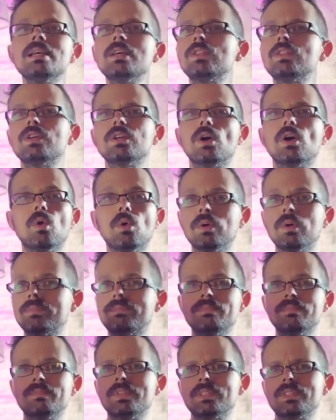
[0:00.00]

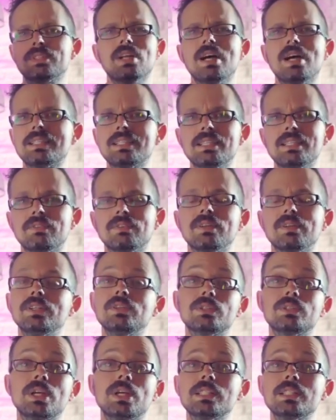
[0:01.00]
There's lots of different
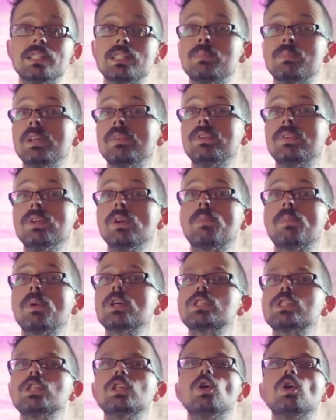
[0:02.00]
use cases, but if you're a
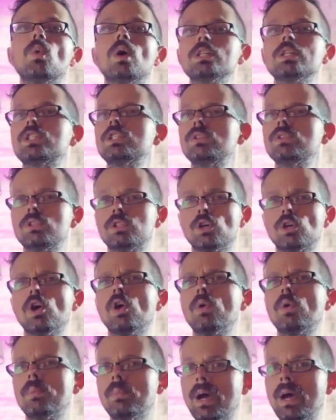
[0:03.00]
person who wants to use your
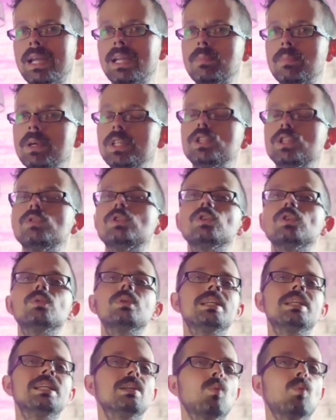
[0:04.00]
own mic, but you do
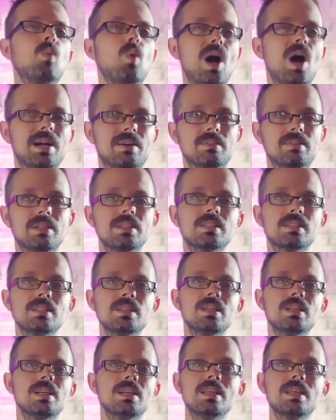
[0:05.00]
need wireless,
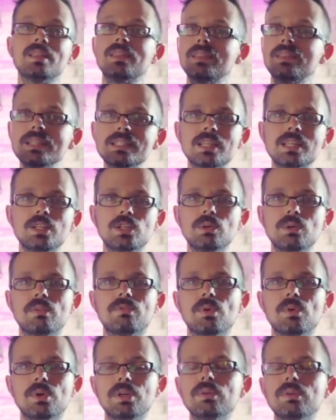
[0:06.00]
this can do it
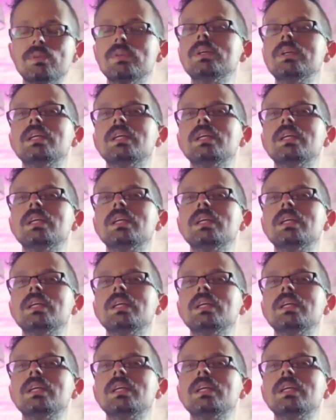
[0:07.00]
for you.